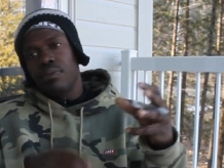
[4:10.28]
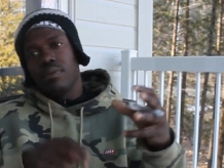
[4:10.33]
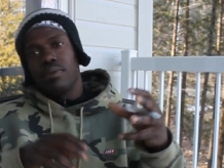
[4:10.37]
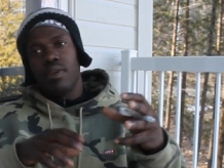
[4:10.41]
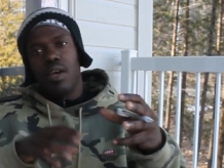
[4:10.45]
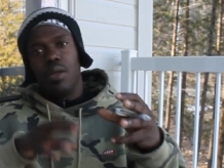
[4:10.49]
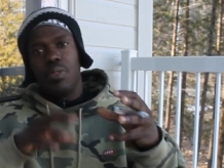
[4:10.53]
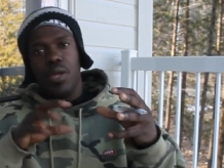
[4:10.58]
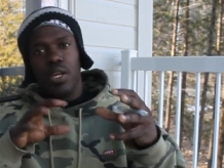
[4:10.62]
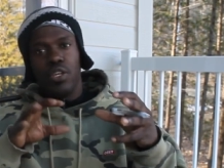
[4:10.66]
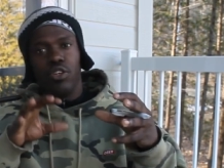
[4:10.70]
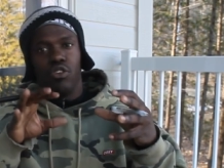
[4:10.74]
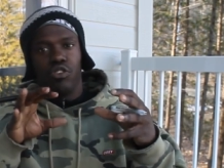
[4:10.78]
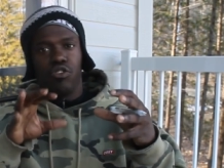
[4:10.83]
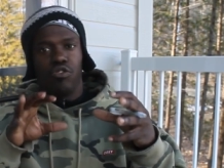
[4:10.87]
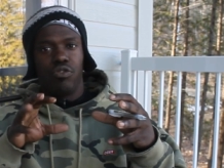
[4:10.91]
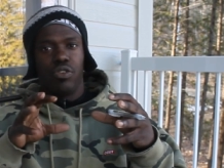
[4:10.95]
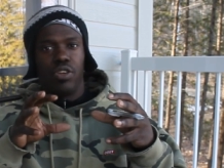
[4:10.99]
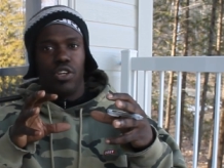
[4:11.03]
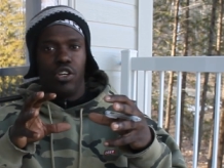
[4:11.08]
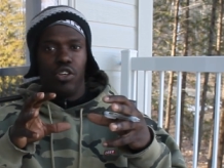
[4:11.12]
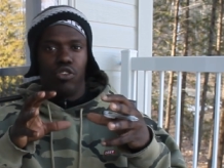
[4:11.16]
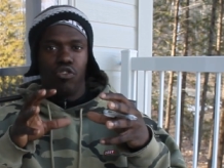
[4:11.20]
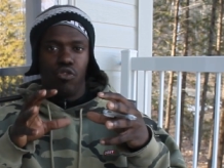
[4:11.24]
and then your
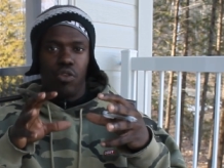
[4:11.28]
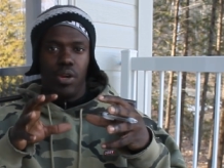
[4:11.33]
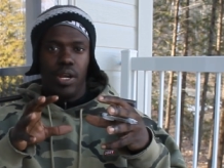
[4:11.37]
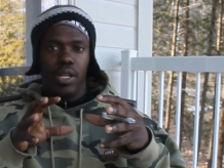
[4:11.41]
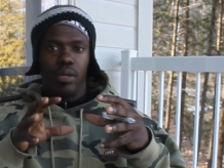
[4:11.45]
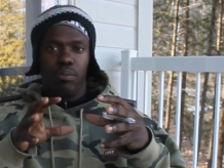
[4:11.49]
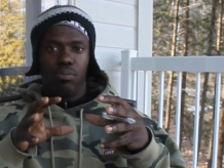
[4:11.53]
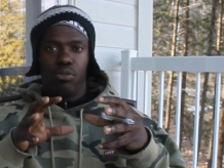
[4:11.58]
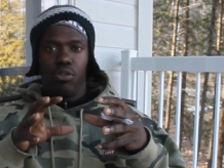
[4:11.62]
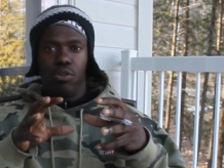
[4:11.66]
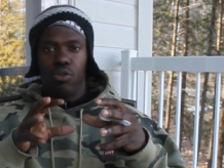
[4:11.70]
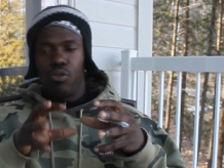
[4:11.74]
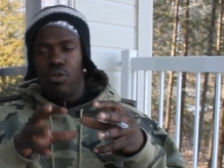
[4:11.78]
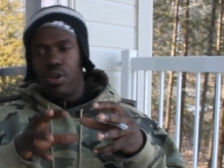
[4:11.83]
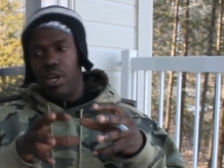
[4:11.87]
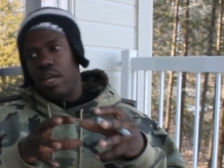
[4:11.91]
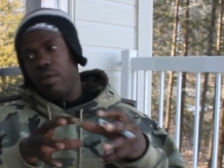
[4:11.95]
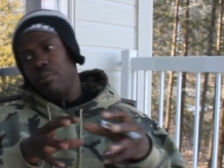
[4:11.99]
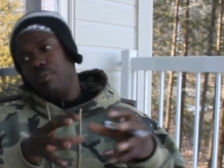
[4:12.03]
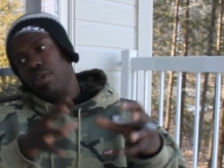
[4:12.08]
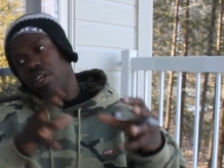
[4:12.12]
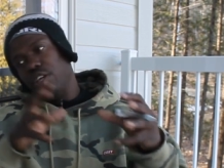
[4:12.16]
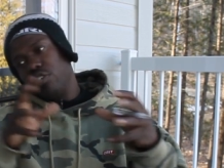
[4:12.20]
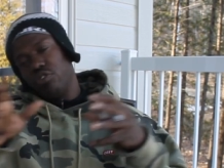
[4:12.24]
training
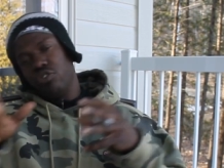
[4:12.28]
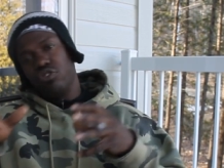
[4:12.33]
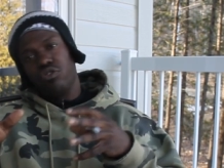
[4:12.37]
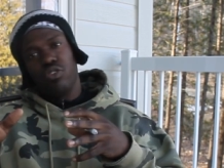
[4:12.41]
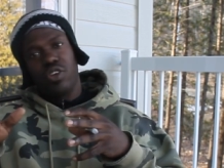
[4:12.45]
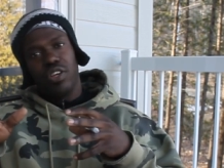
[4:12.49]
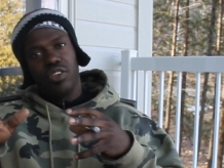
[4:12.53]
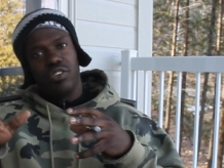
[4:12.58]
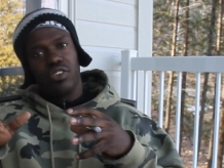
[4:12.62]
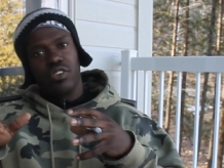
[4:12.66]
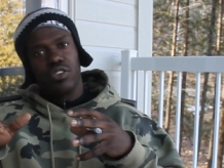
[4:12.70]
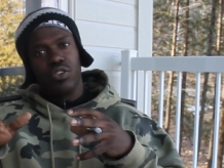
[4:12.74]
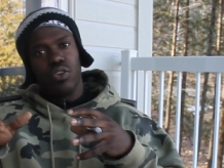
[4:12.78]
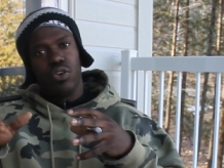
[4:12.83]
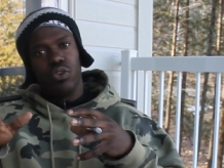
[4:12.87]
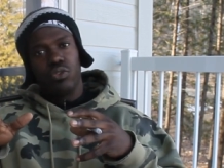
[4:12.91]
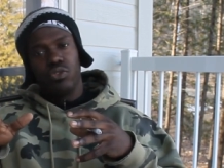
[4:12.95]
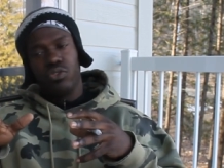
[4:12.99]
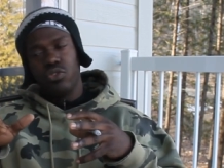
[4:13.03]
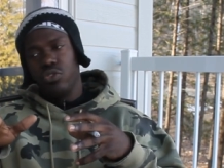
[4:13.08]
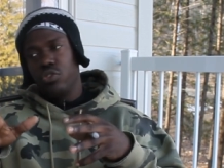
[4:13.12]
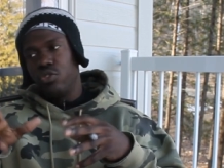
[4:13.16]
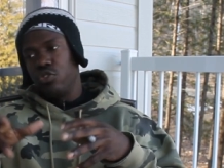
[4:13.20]
program is addressing those.